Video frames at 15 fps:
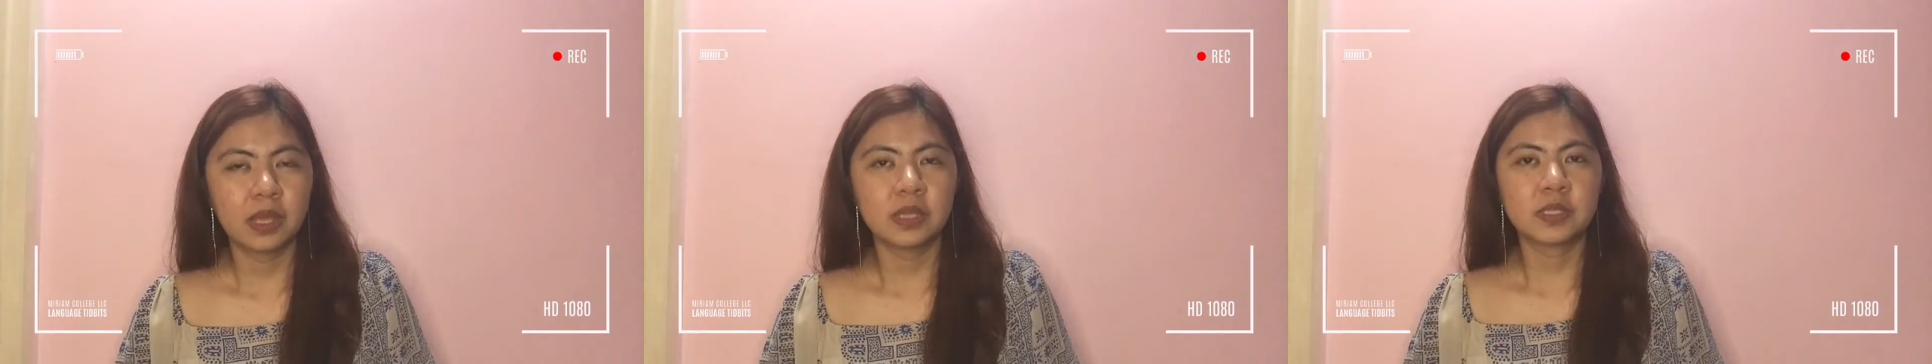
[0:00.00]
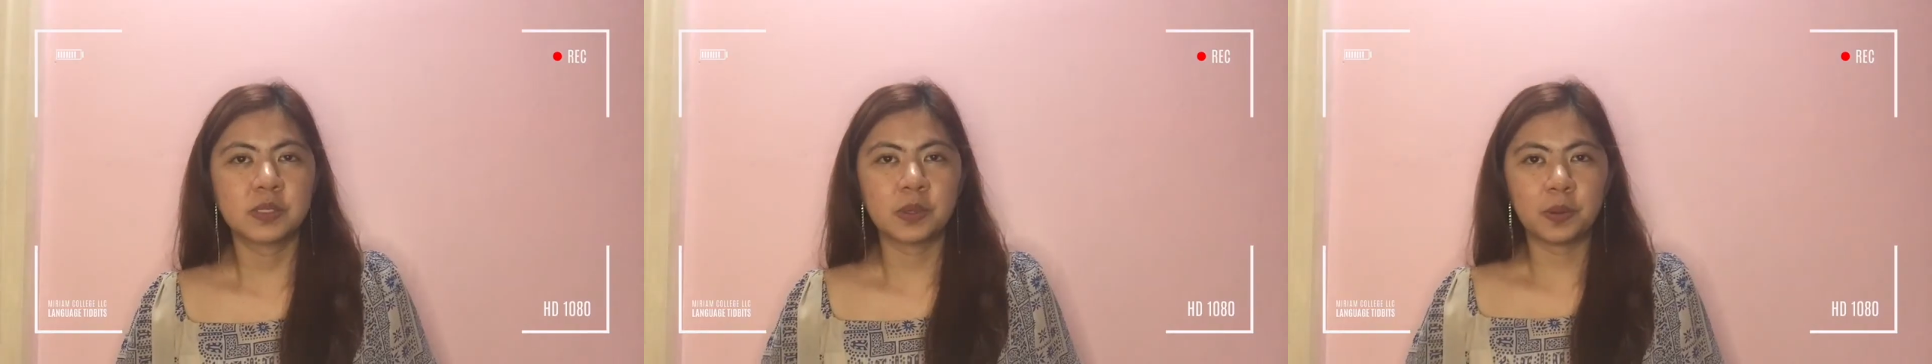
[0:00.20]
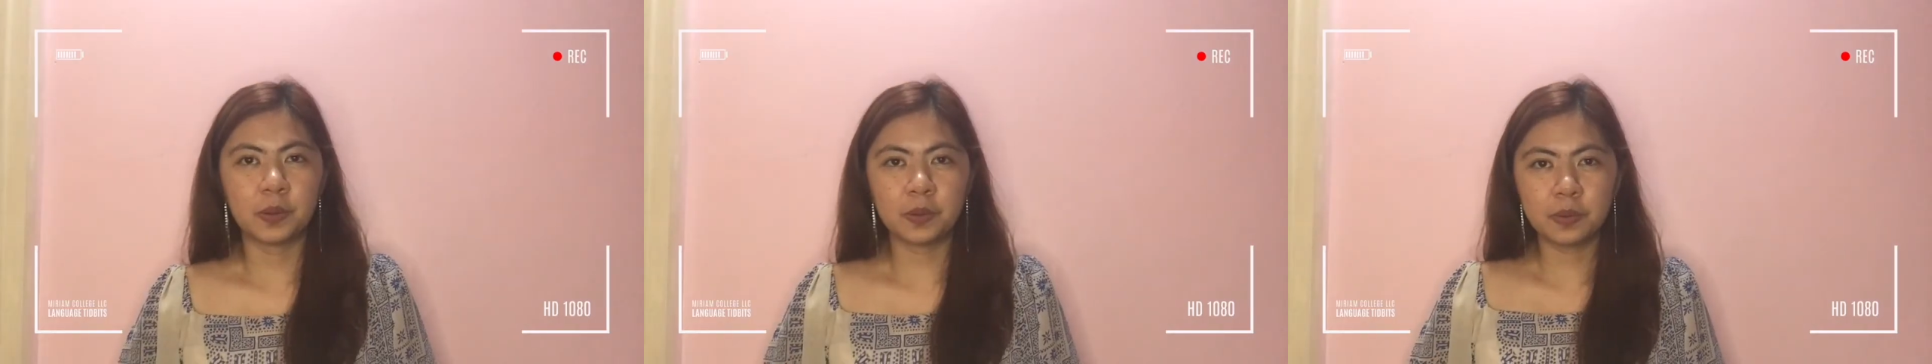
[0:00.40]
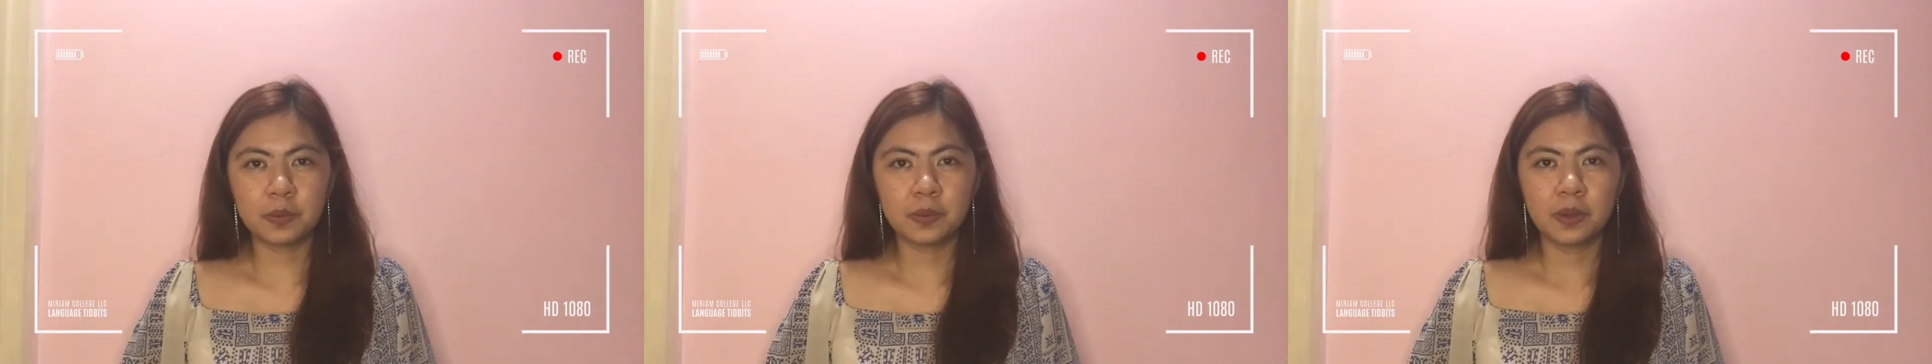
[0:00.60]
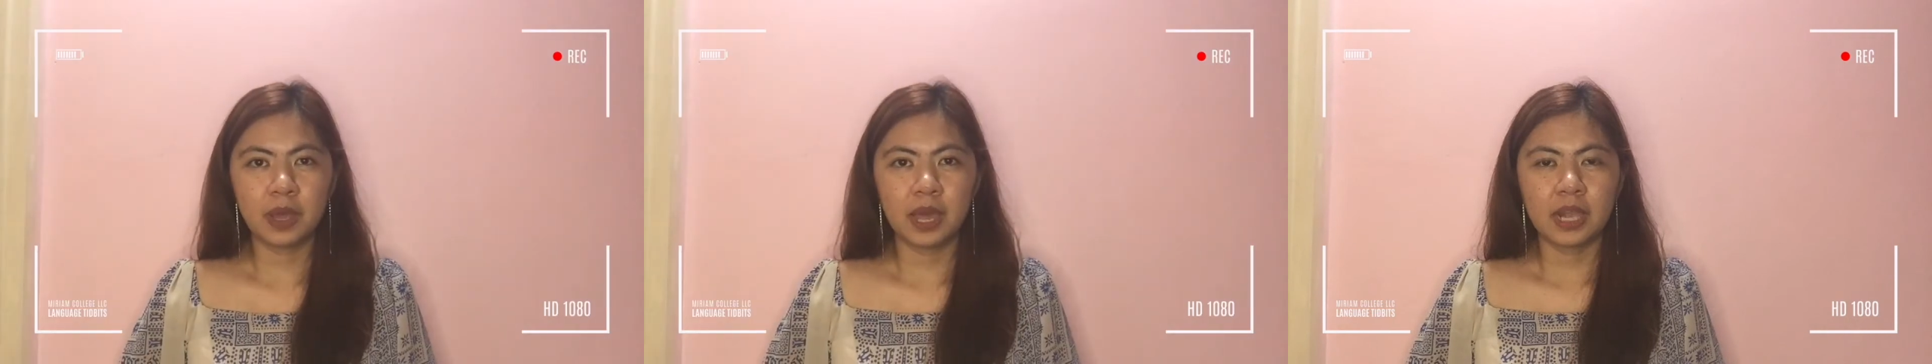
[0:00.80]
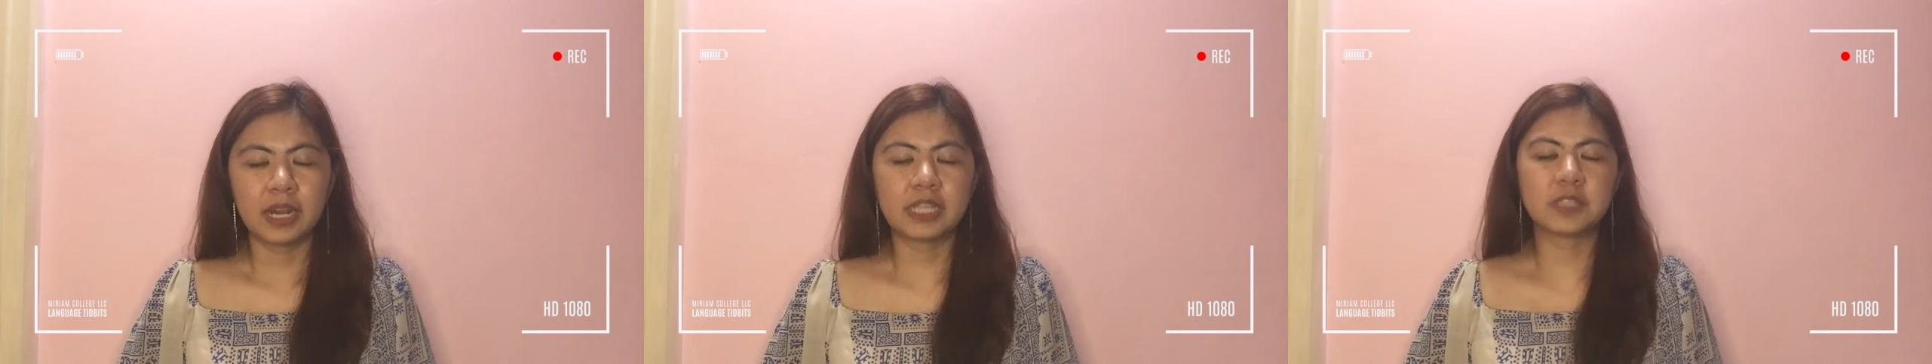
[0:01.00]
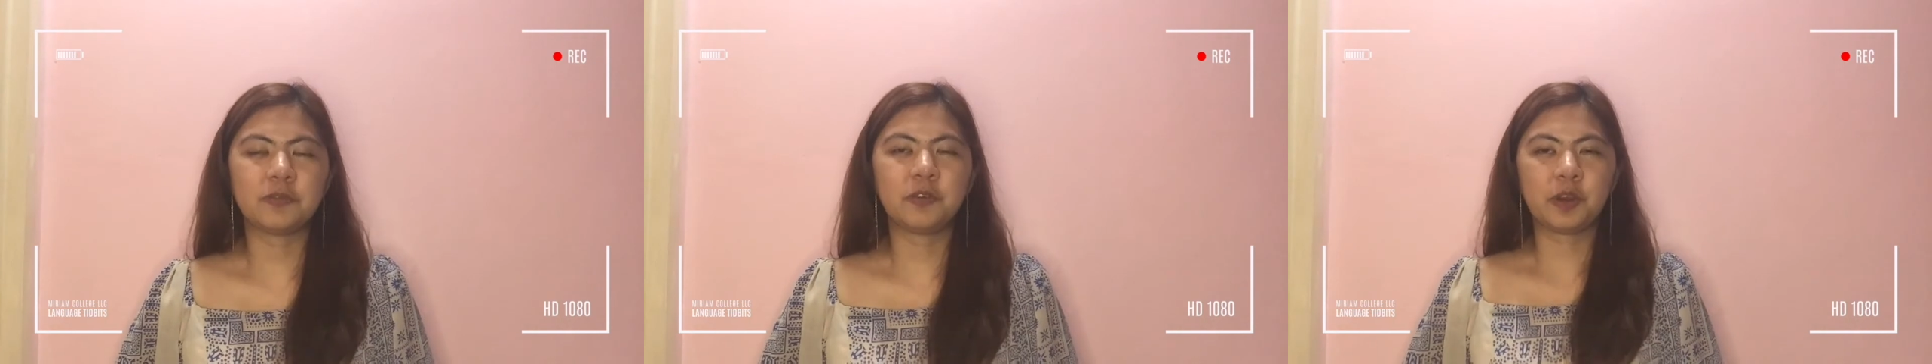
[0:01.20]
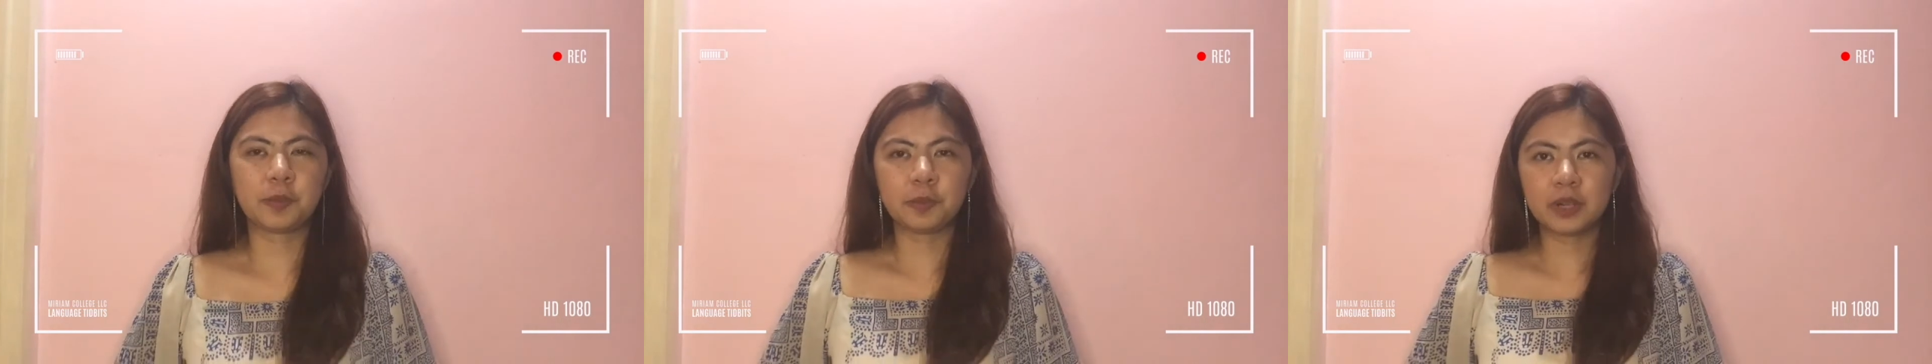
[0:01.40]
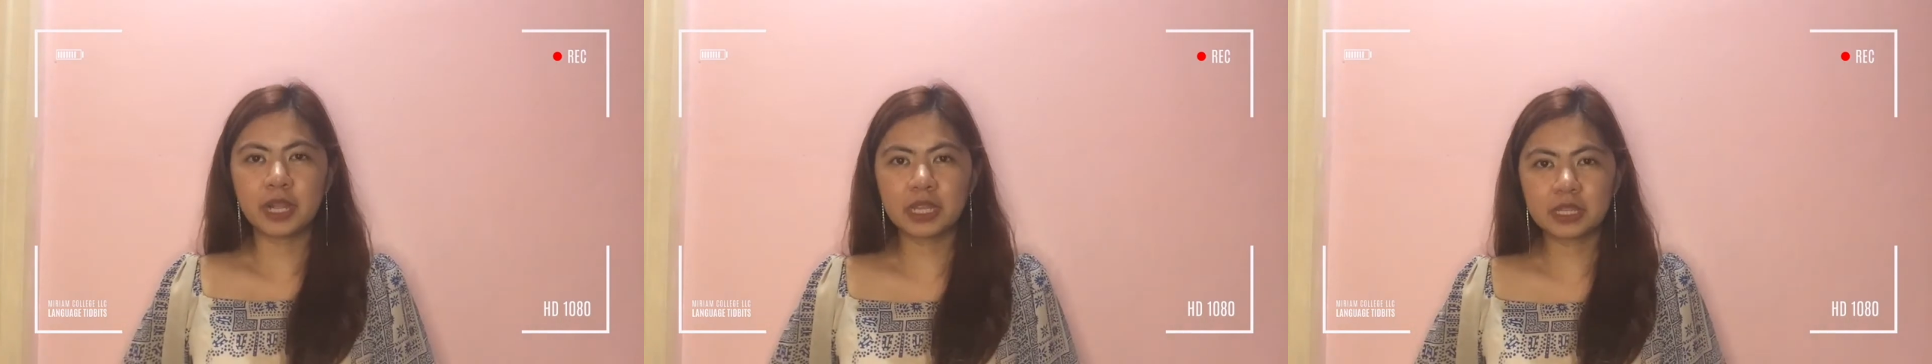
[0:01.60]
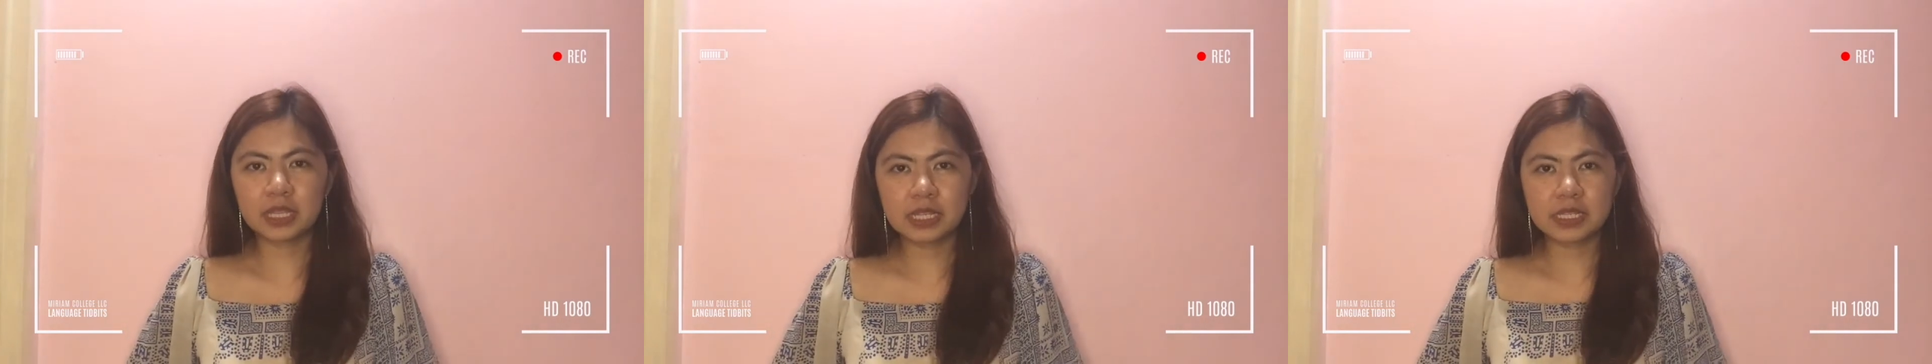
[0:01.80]
So, let's
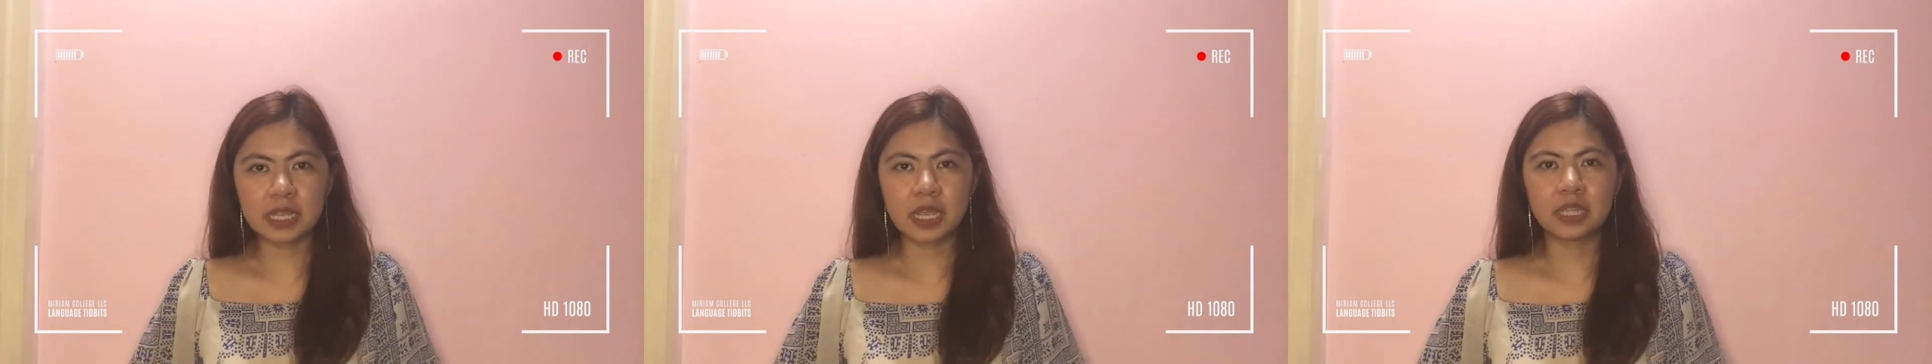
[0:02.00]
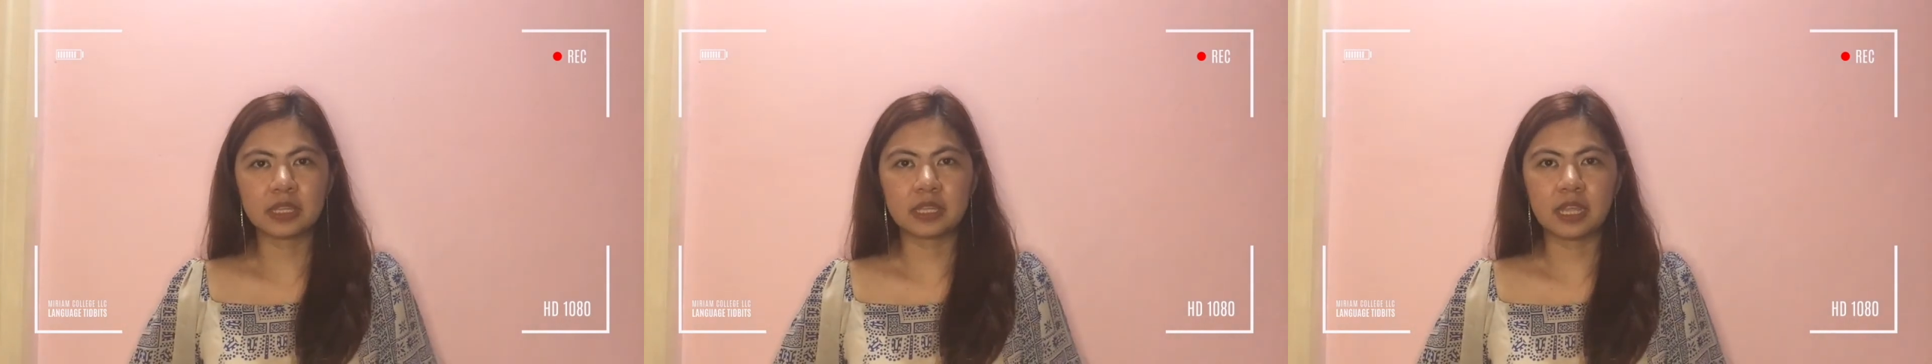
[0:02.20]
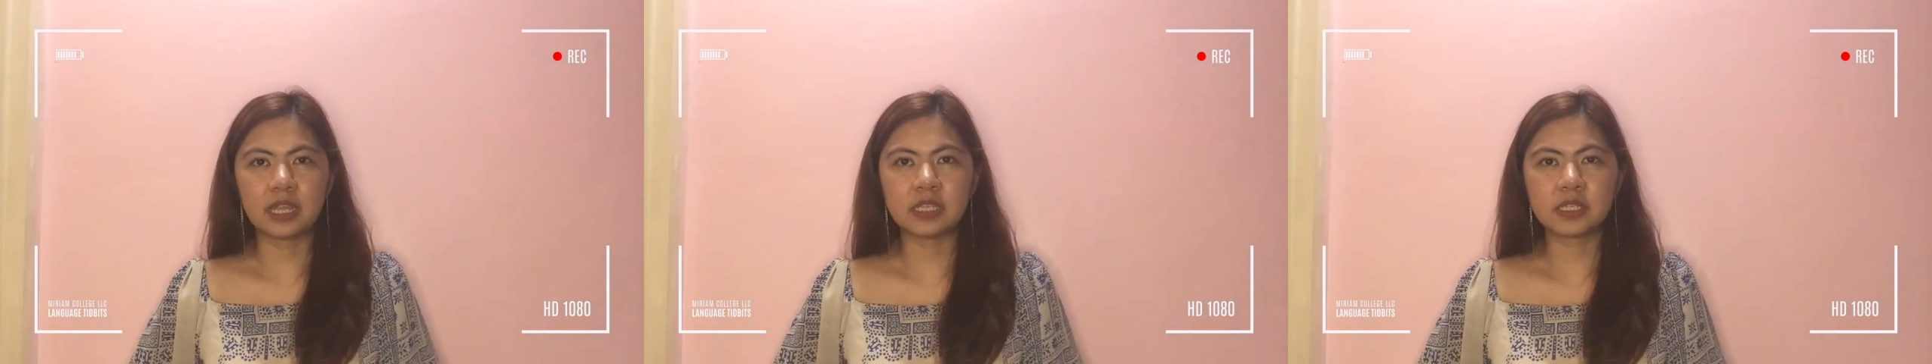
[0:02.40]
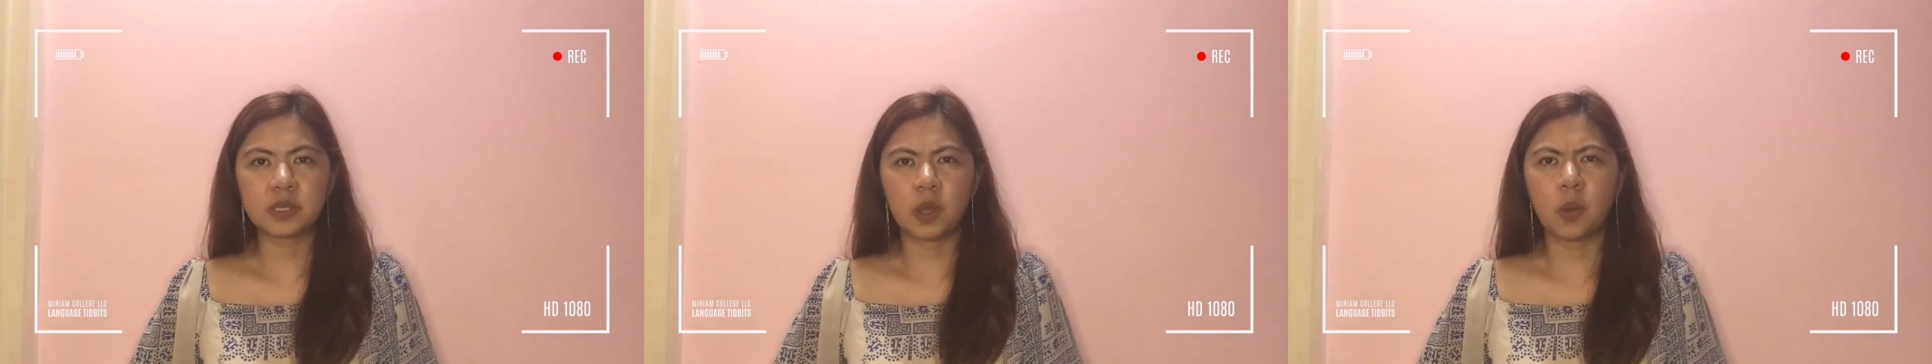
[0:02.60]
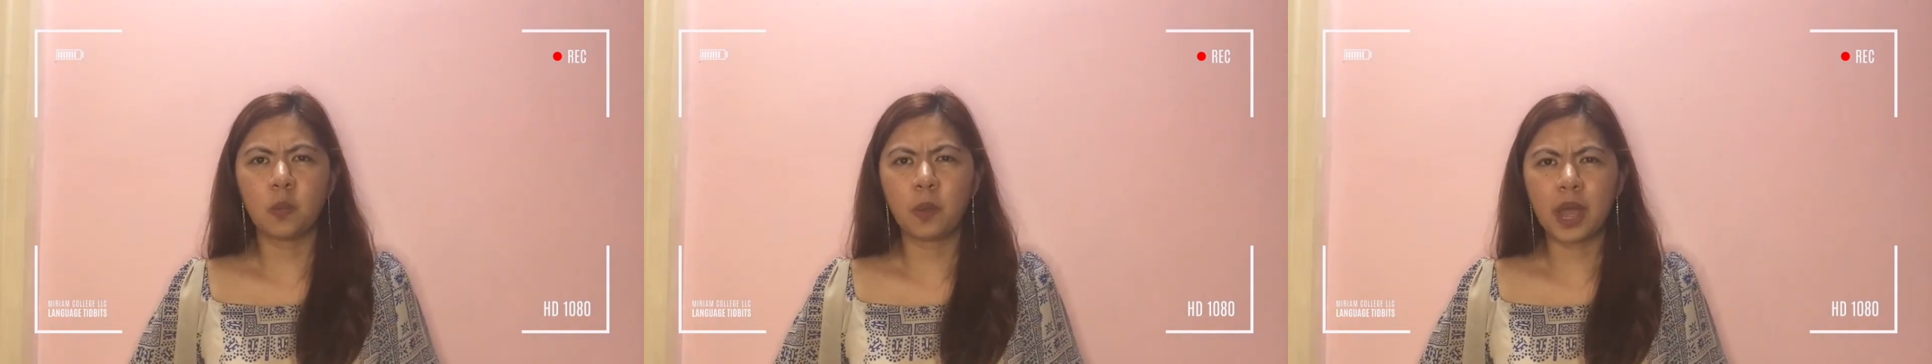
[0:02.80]
formulate the sentence,